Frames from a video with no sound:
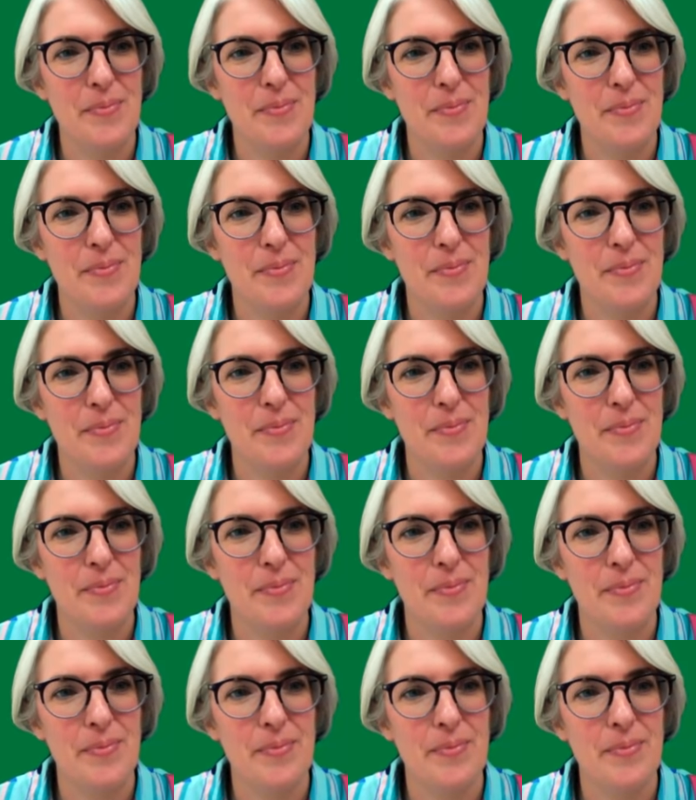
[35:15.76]

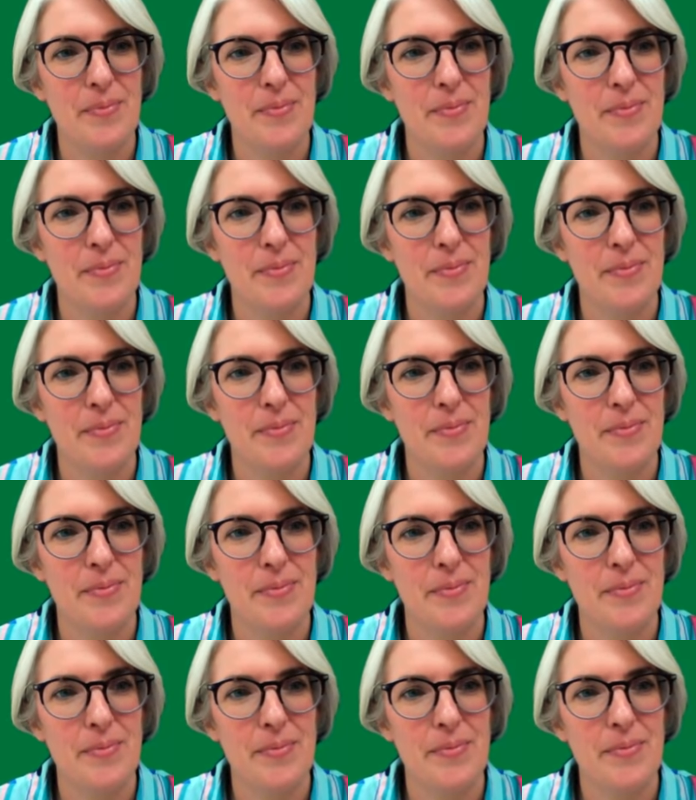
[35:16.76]

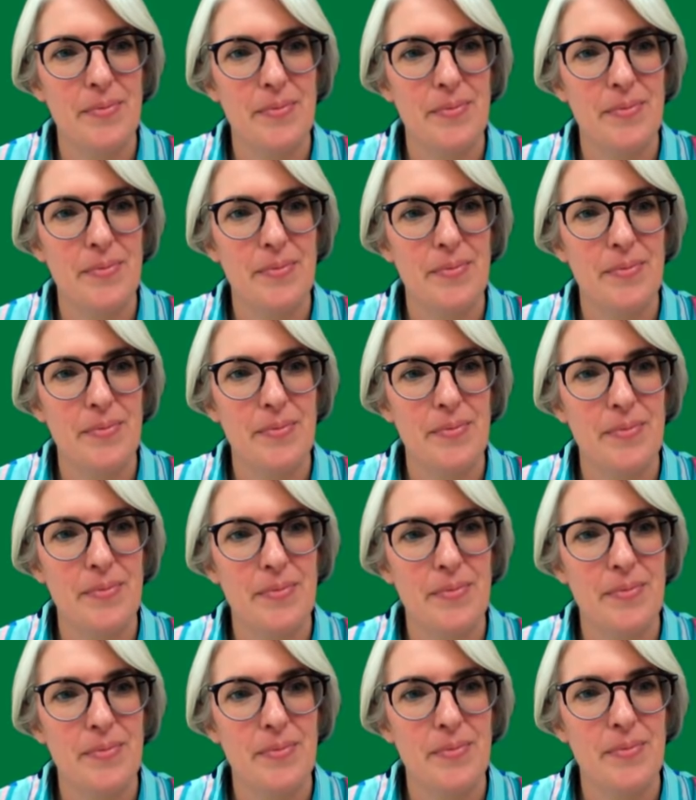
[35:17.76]

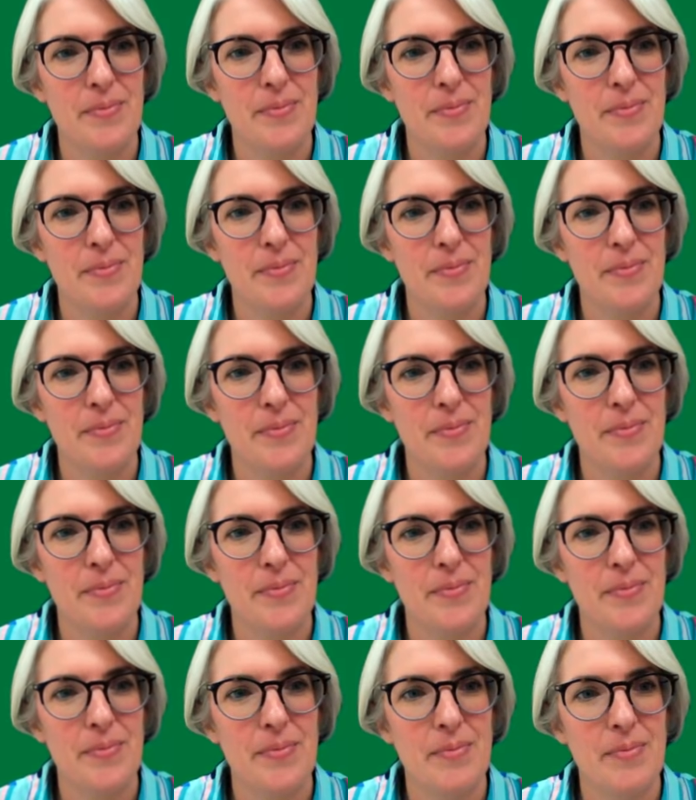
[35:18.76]

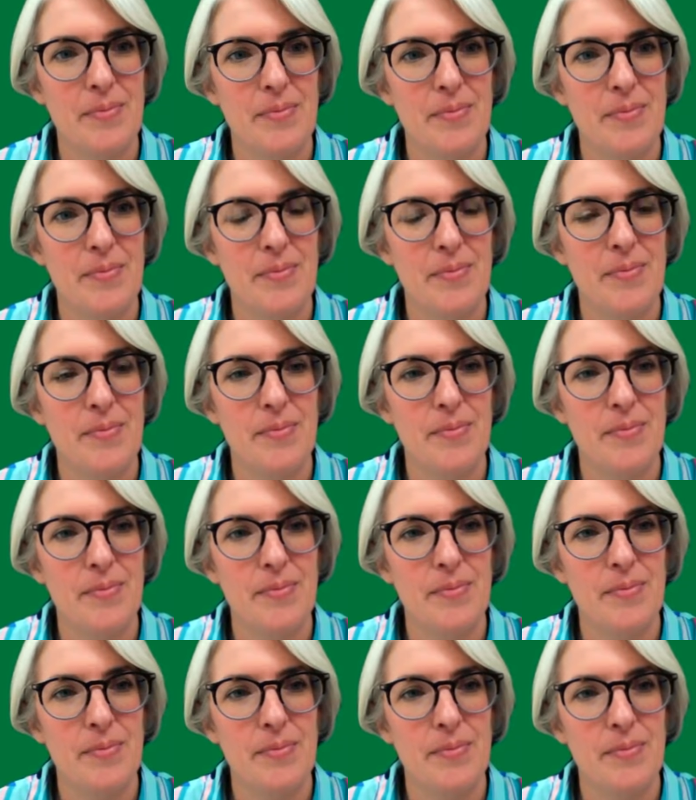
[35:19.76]

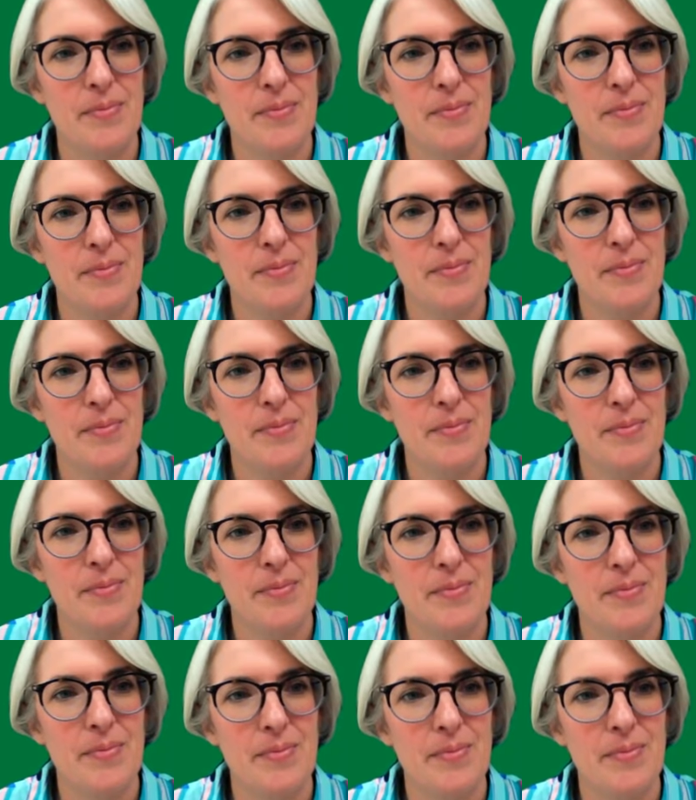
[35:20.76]

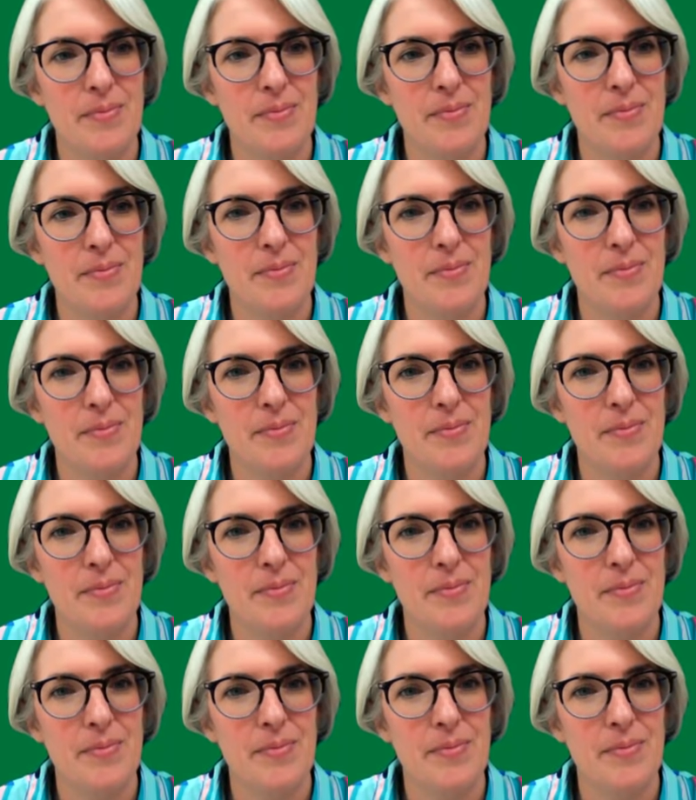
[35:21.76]

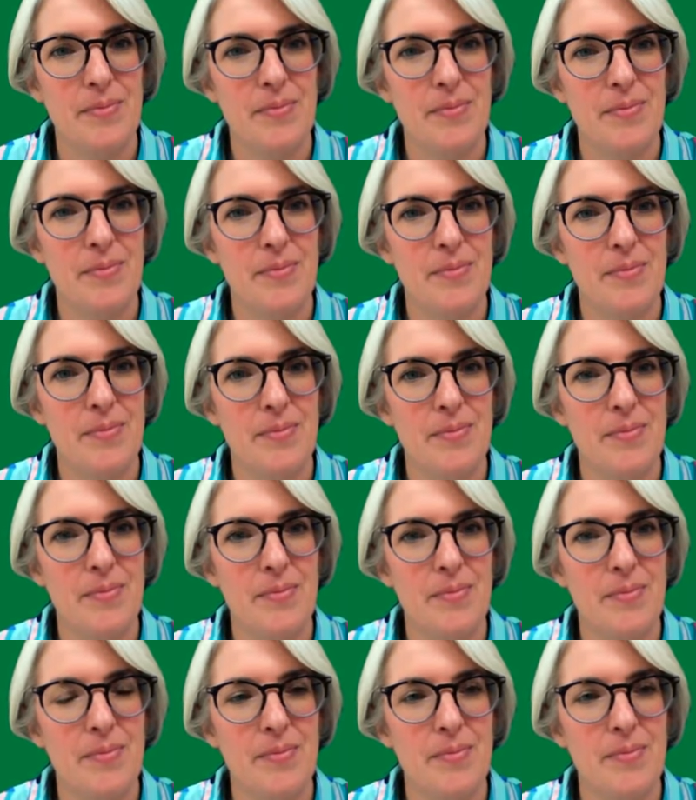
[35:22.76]
[no speech]